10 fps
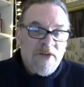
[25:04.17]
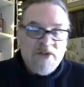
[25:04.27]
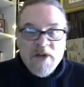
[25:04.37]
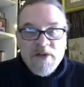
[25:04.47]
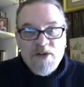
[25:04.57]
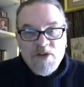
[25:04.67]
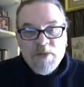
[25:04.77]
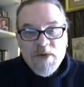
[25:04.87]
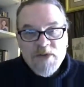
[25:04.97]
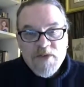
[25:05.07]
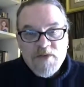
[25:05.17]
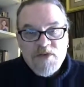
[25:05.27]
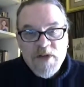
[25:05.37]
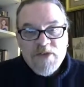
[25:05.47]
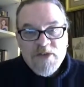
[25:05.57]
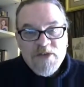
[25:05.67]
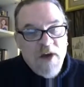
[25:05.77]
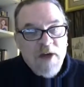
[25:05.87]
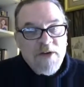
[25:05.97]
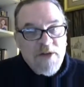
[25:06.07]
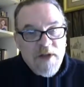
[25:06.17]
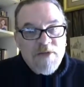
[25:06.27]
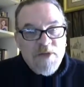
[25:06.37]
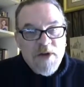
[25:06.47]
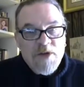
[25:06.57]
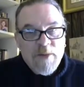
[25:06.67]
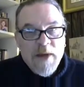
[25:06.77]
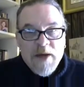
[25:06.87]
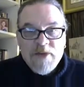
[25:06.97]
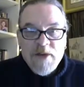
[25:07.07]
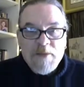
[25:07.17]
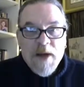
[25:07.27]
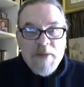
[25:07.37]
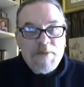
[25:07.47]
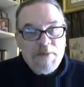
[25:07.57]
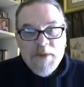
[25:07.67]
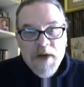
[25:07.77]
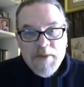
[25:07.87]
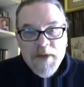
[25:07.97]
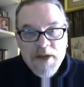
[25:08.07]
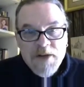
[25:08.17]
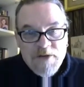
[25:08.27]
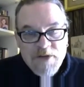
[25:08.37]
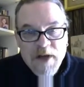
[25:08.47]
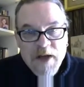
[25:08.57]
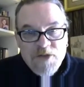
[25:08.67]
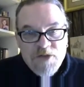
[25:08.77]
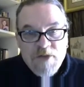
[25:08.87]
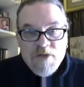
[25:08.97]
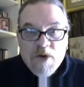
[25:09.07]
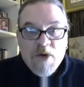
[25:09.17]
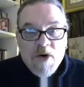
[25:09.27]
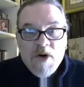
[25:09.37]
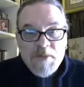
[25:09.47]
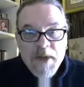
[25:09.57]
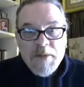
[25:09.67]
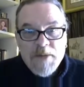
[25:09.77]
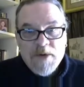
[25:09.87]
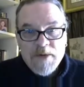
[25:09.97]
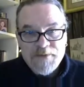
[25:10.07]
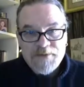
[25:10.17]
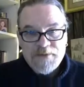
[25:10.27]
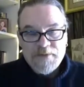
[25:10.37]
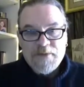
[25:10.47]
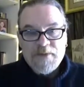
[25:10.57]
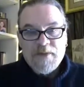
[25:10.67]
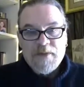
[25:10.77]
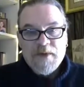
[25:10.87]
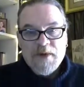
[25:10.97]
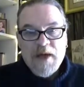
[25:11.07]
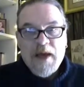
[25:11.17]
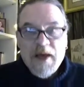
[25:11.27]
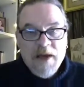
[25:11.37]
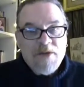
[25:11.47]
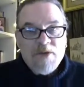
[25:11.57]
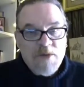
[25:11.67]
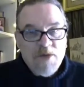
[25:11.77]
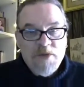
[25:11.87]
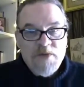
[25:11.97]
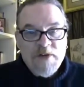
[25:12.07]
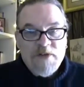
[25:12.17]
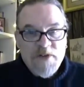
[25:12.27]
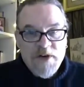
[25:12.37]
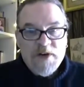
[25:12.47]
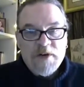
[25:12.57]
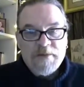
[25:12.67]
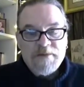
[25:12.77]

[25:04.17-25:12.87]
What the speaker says: is on the humanness of Jesus, God delivering humanity by coming in the flesh for all people and removing fear.